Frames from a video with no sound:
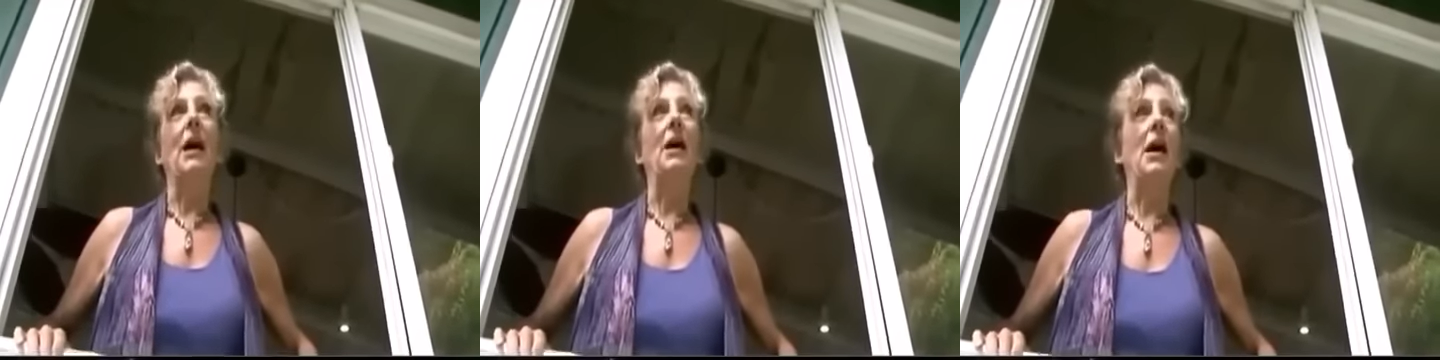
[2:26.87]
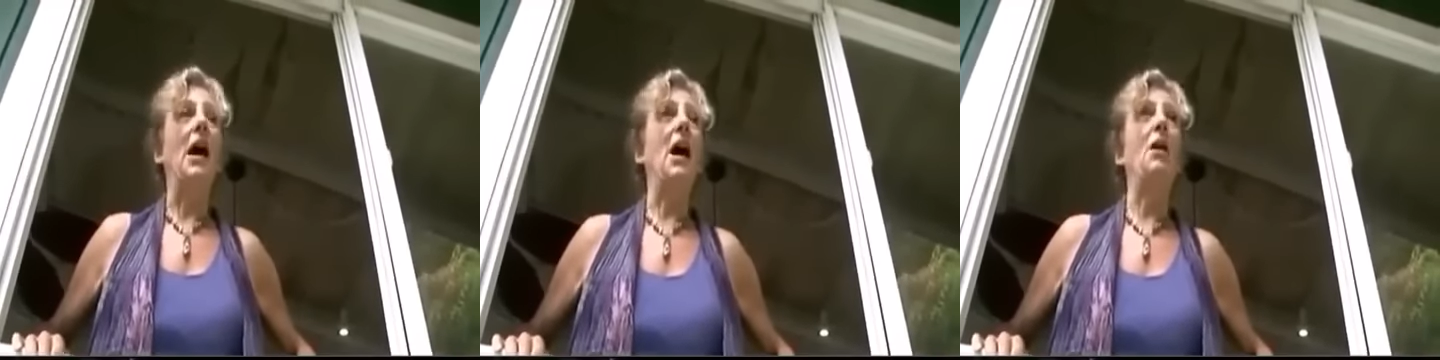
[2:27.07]

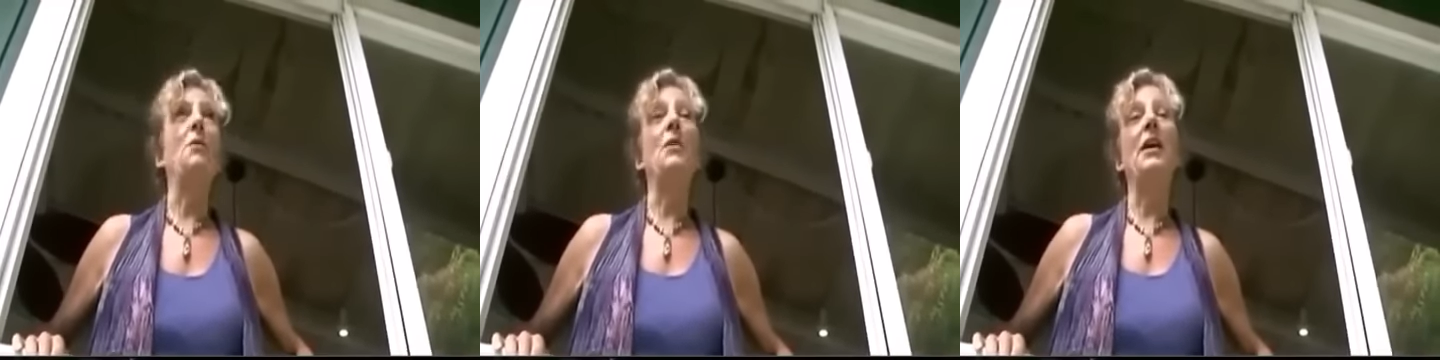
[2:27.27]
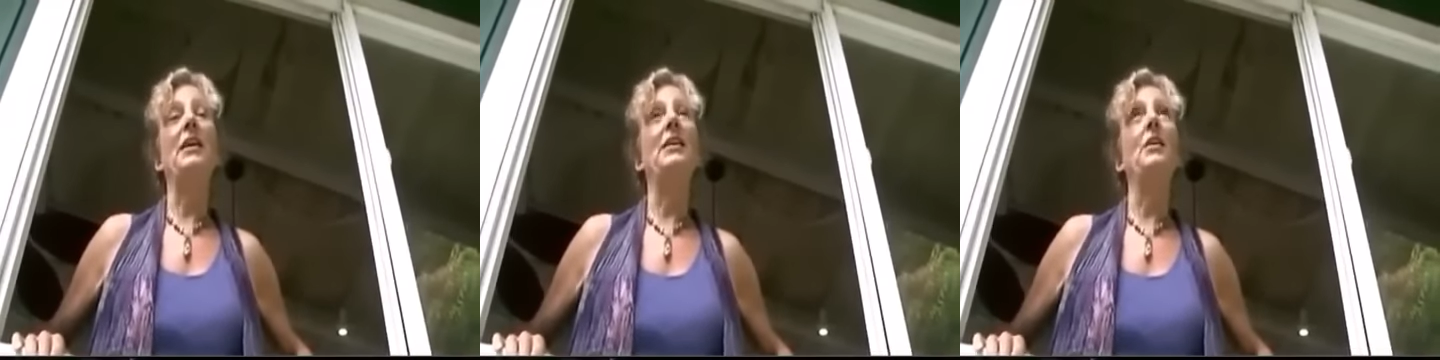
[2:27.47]
Uh,
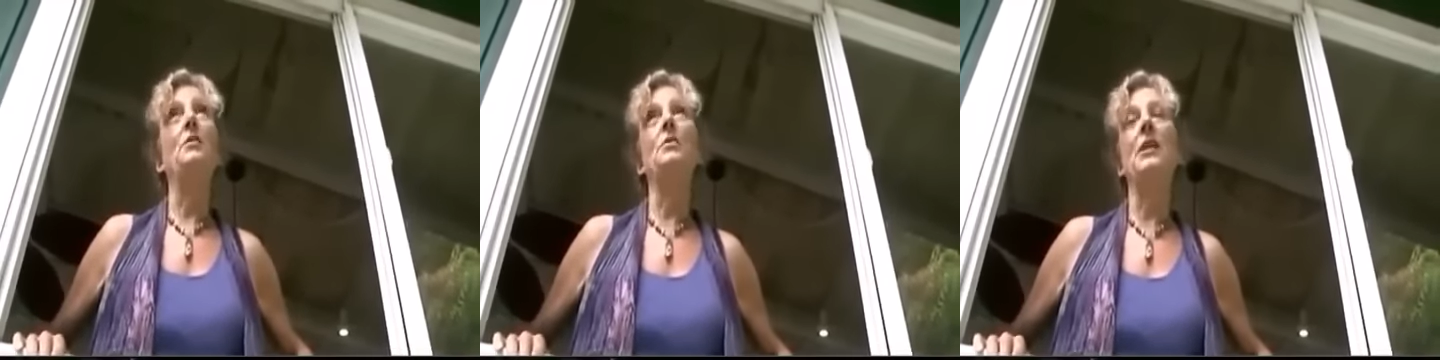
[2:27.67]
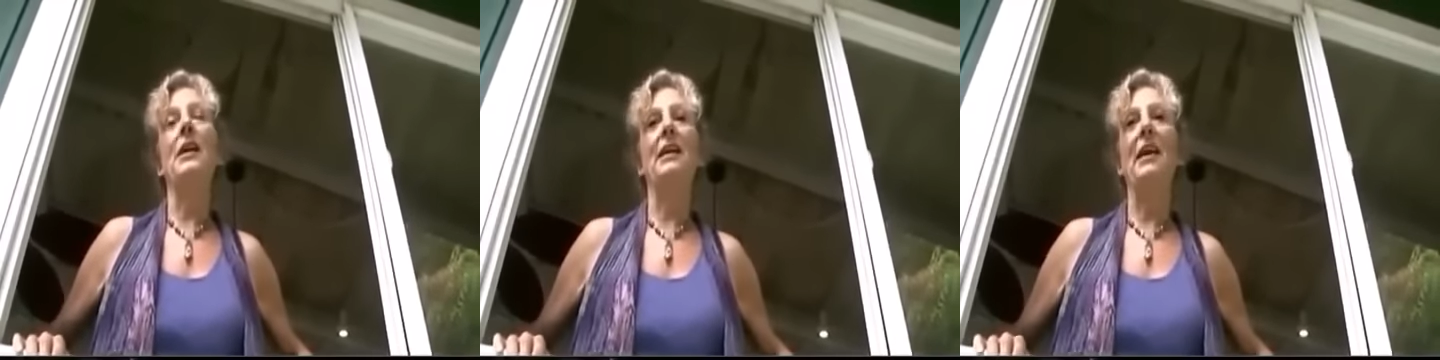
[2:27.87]
how would I
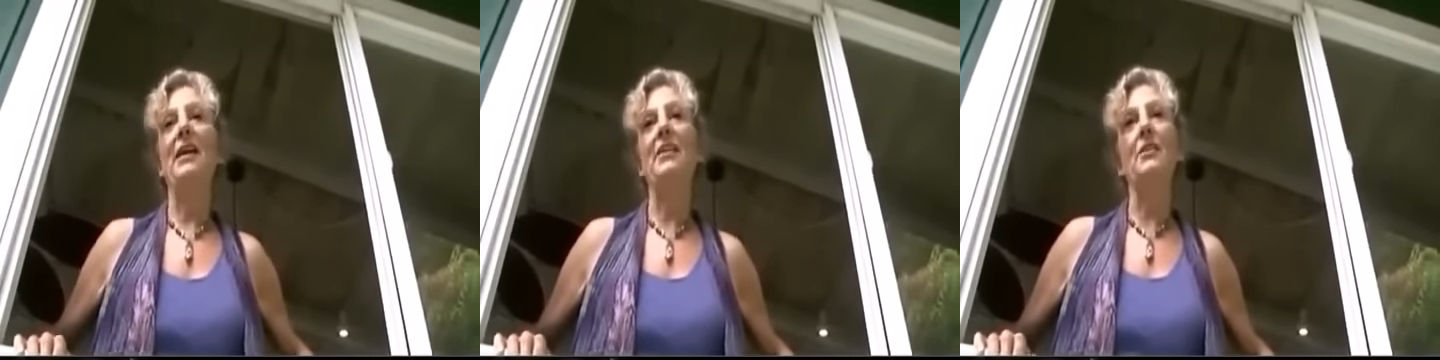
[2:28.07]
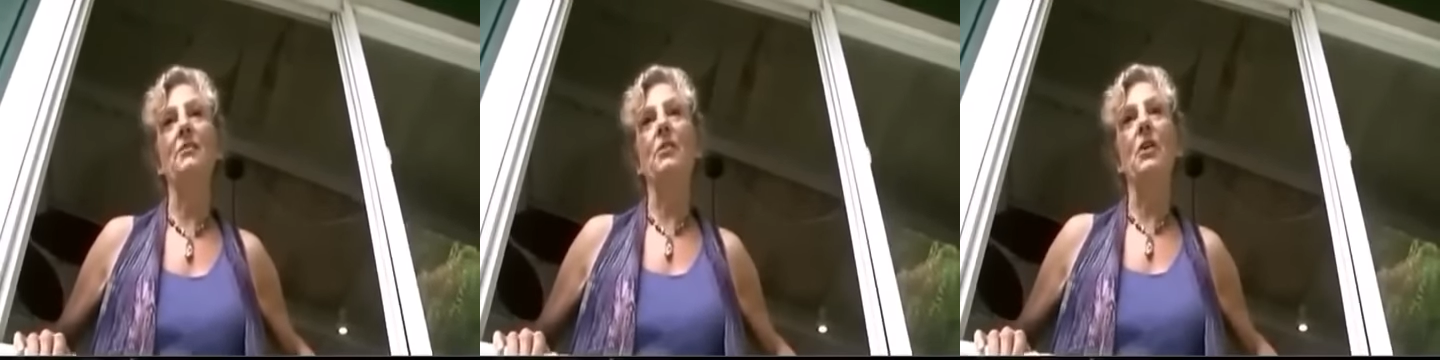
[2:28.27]
know that?
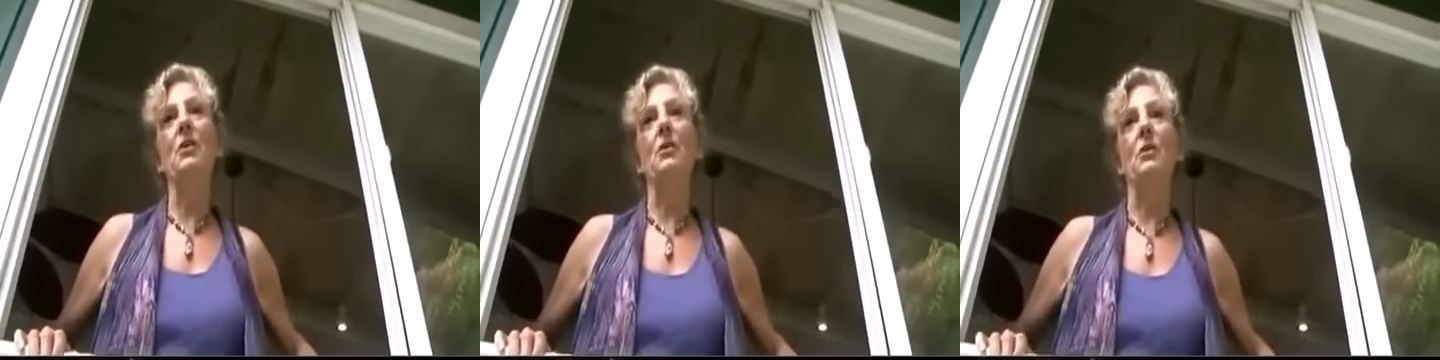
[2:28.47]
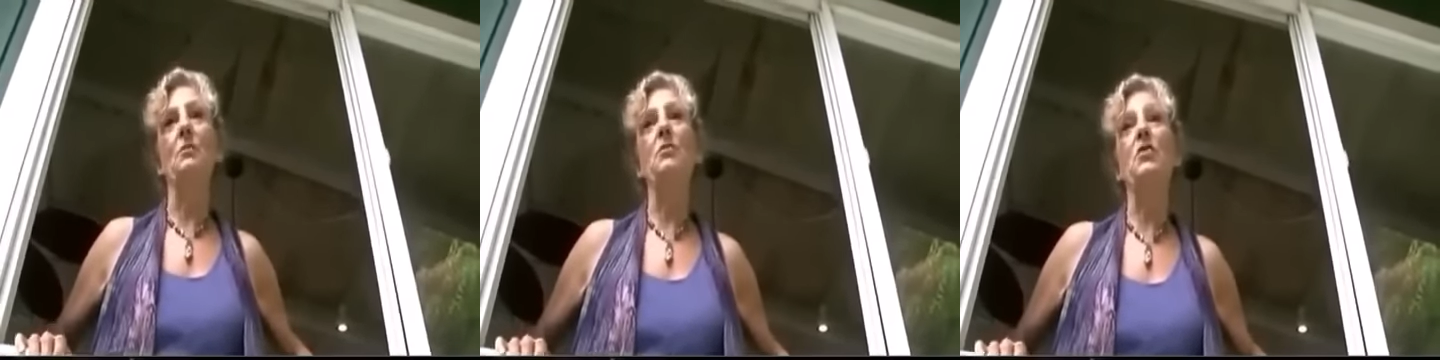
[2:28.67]
I don't
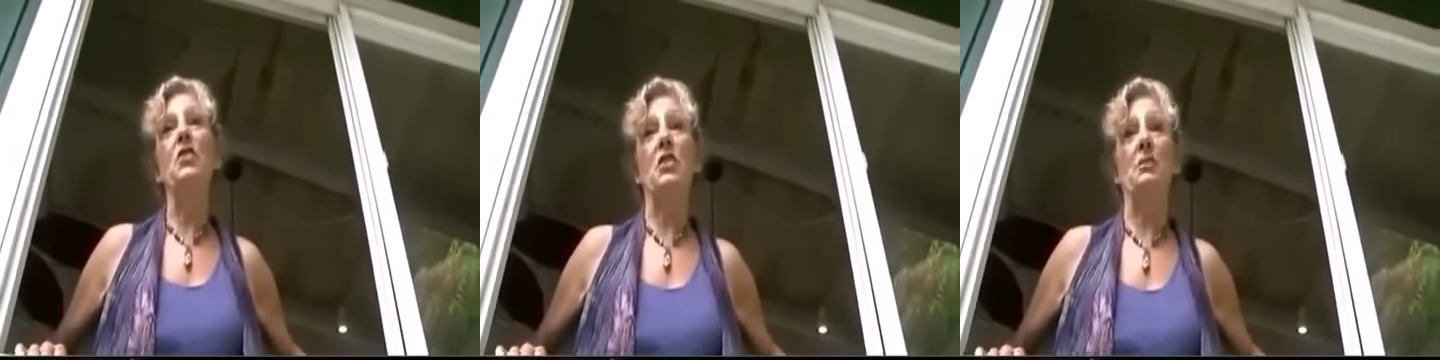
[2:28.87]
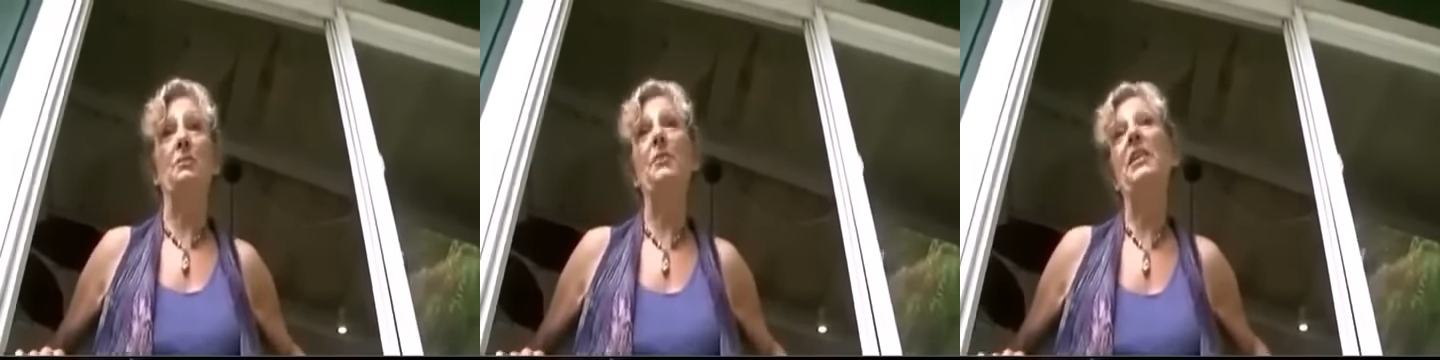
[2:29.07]
know. It was
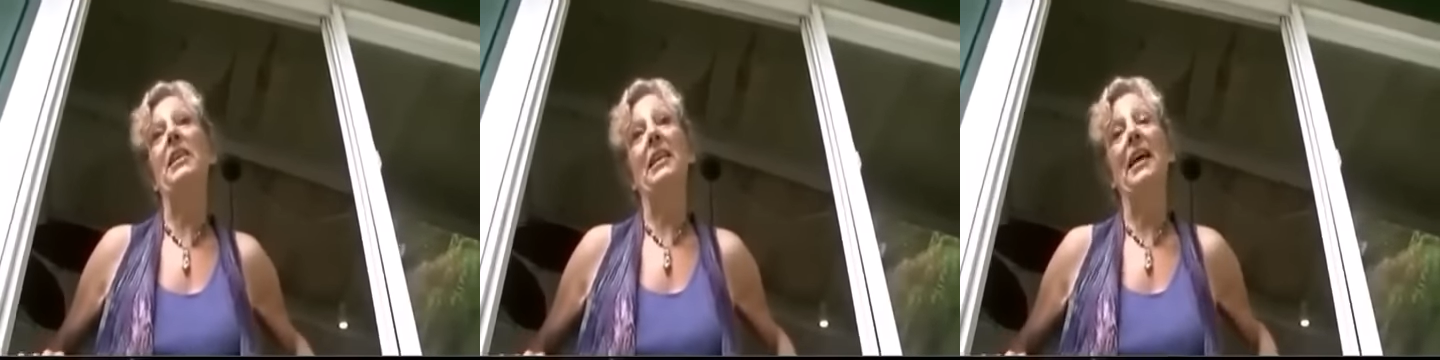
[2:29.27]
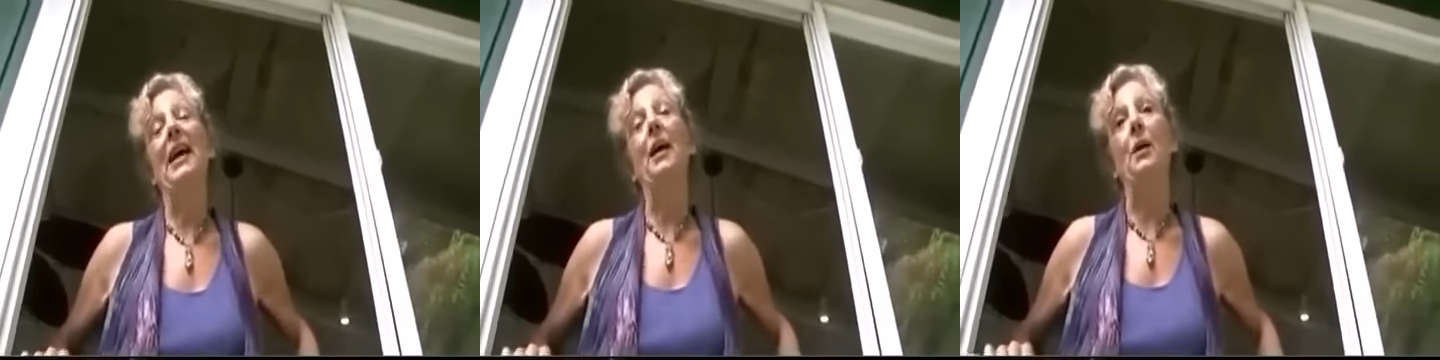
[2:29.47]
just
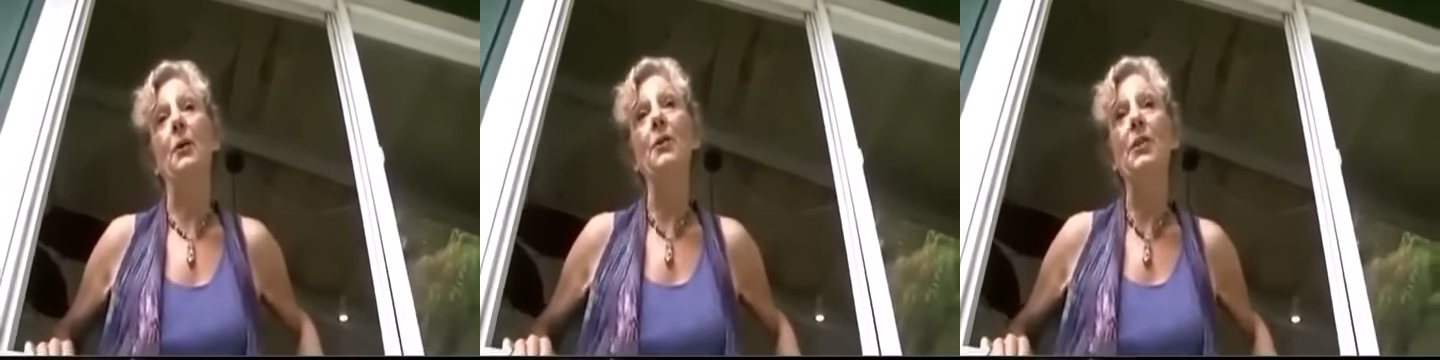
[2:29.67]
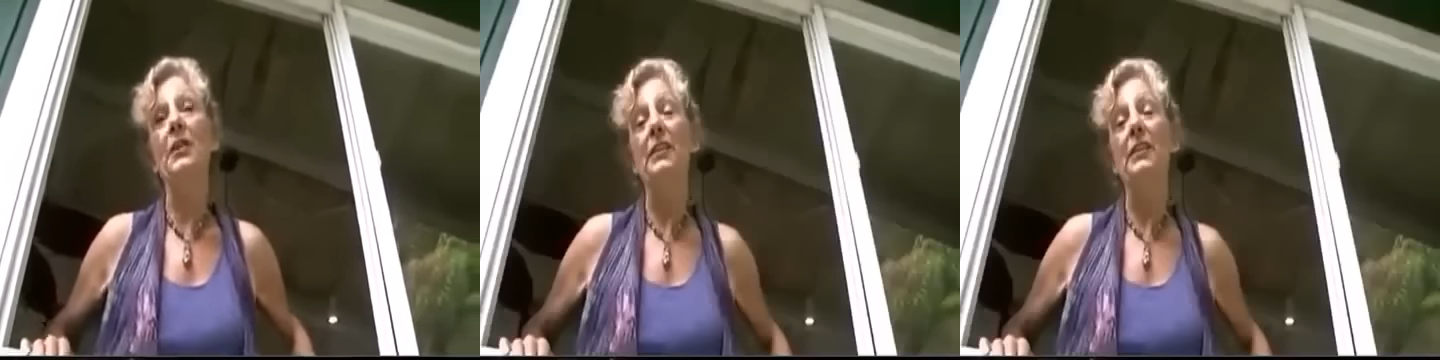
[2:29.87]
pretty loud.